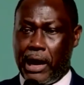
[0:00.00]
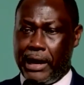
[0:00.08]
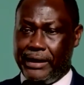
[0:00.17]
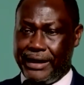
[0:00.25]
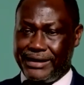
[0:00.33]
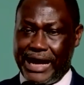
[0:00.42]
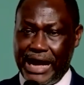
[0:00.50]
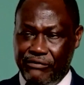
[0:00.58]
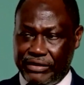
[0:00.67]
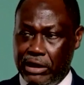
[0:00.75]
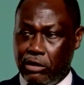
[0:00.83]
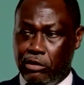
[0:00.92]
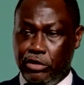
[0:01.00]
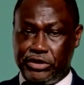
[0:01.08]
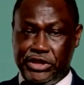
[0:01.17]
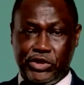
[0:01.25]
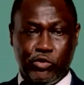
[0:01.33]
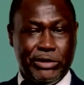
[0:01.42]
and that African
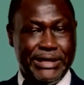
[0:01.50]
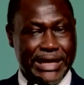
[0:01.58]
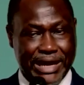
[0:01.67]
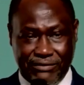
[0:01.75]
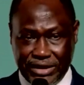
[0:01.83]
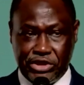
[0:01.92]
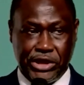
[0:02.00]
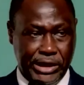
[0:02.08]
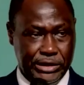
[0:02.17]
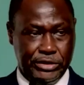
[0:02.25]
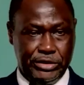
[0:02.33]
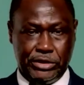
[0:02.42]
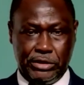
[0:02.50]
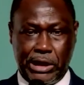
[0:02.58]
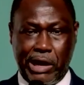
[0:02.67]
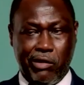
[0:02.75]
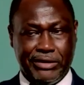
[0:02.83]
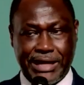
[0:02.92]
countries will never change,
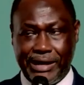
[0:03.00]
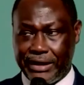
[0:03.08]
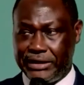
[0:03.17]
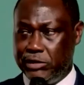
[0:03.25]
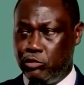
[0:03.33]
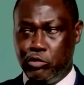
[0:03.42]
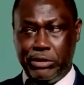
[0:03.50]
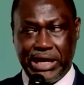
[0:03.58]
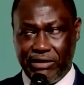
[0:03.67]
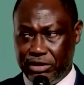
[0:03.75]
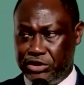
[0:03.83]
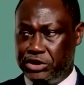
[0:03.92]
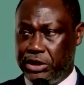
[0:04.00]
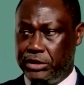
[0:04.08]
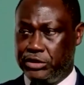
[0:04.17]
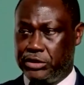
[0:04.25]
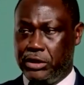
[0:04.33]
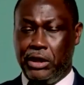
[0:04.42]
our directive will never
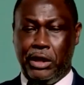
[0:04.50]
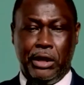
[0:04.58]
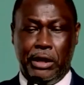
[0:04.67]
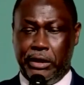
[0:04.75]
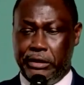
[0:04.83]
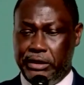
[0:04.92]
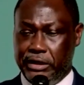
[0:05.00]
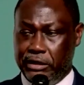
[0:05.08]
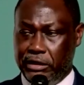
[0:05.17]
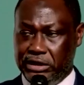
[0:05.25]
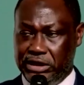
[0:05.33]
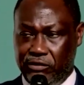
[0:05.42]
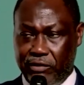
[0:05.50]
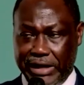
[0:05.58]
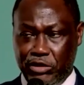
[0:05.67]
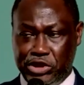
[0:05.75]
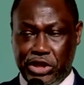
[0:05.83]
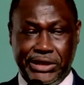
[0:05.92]
change, the
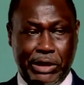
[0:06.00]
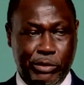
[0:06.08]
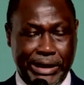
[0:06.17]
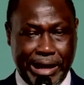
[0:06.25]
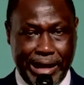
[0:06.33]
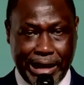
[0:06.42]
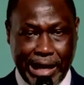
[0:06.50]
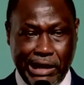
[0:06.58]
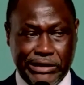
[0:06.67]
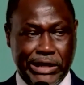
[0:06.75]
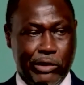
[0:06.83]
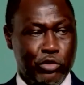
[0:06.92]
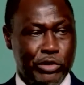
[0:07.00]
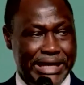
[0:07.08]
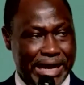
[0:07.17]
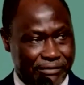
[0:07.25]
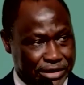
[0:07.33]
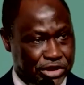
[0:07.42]
devaluation that we encounter will
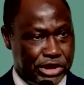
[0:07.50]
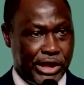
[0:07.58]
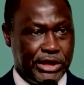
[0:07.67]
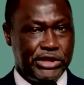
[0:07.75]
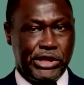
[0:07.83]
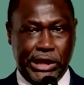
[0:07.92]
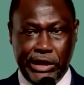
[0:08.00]
never change